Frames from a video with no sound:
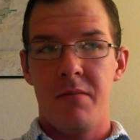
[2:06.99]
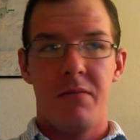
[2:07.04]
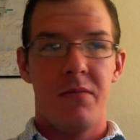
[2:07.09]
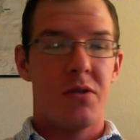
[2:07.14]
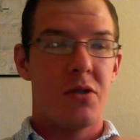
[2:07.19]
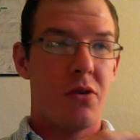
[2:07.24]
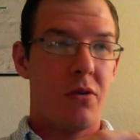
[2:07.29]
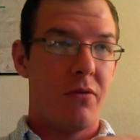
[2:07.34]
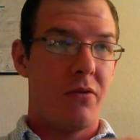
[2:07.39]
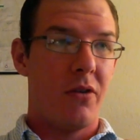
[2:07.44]

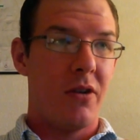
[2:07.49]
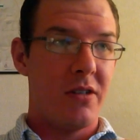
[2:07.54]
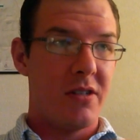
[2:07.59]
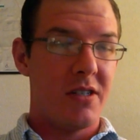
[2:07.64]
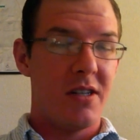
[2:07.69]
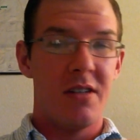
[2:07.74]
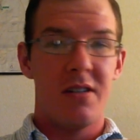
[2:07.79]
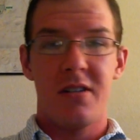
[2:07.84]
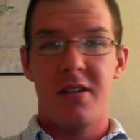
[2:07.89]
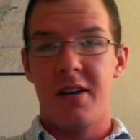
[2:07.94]
So for
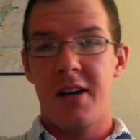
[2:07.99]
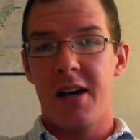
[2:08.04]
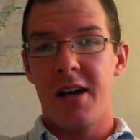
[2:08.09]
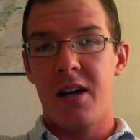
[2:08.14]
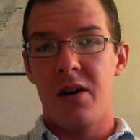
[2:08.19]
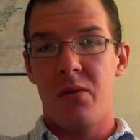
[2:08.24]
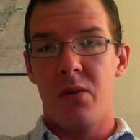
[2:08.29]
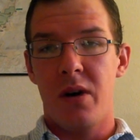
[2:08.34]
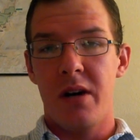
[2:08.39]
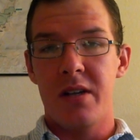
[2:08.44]
instance, today
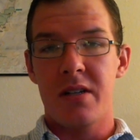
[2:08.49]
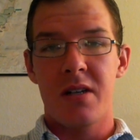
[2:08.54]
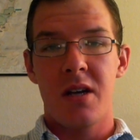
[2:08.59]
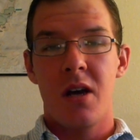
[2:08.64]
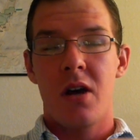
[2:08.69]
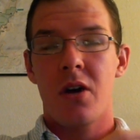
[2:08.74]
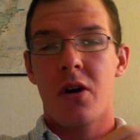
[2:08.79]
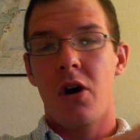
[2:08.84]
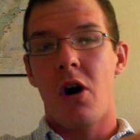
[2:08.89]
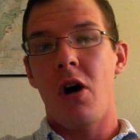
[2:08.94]
it was
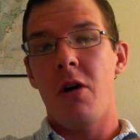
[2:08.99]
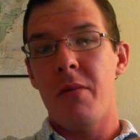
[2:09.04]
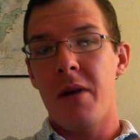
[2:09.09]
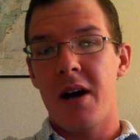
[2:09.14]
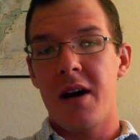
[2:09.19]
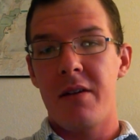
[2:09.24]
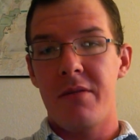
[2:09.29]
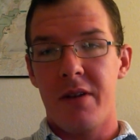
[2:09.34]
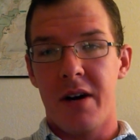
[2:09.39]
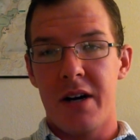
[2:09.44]
call
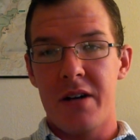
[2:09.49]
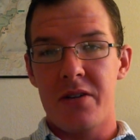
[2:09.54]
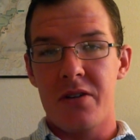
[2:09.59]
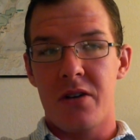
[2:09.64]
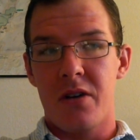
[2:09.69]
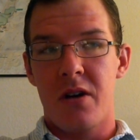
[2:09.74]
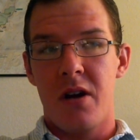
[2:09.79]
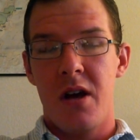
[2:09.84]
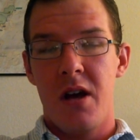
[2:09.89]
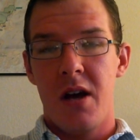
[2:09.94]
my
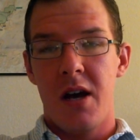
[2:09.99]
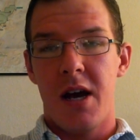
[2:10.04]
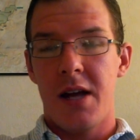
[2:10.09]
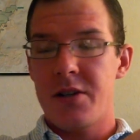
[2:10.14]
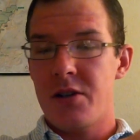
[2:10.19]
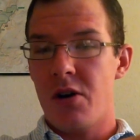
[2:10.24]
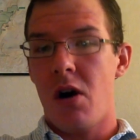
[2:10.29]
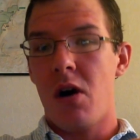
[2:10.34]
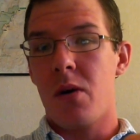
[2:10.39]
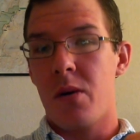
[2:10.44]
advisor and
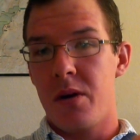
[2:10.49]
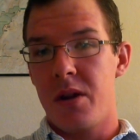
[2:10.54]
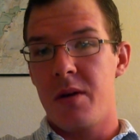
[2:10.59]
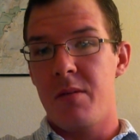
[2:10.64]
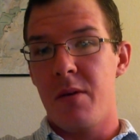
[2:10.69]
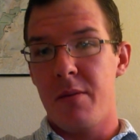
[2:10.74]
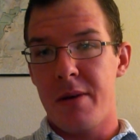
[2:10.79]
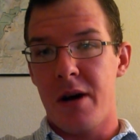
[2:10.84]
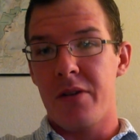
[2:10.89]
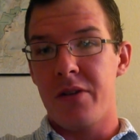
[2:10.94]
talk with him
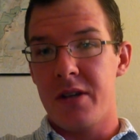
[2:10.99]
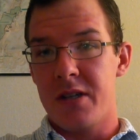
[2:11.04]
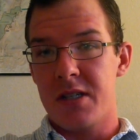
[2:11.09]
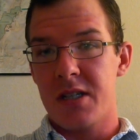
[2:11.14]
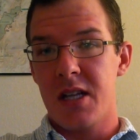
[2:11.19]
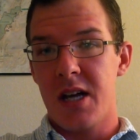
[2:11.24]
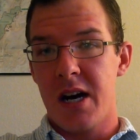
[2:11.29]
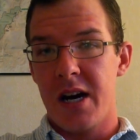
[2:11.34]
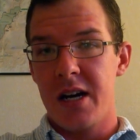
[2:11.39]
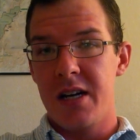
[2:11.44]
about the
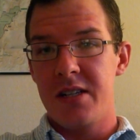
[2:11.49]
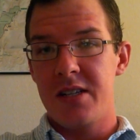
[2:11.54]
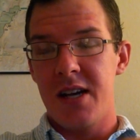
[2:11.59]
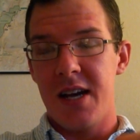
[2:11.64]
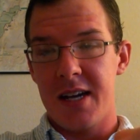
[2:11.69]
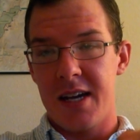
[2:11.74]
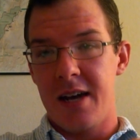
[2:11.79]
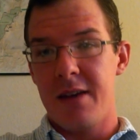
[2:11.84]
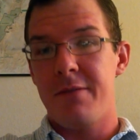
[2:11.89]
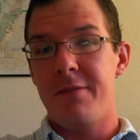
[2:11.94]
slides
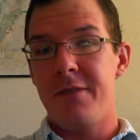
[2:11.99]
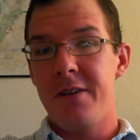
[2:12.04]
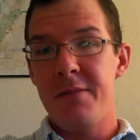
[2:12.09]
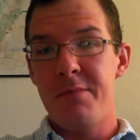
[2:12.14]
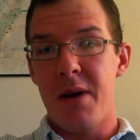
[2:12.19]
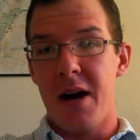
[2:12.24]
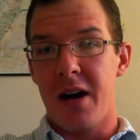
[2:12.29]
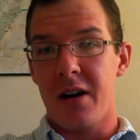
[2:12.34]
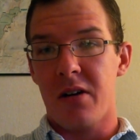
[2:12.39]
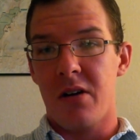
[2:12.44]
and get
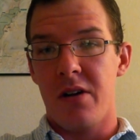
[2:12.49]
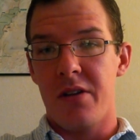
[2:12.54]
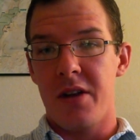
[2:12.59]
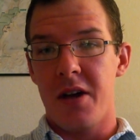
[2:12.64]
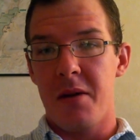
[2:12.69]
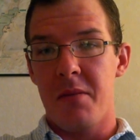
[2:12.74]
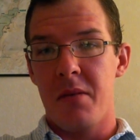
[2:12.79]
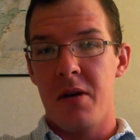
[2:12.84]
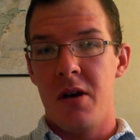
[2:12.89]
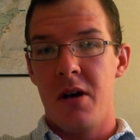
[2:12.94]
feedback on
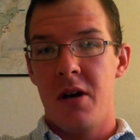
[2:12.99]
them,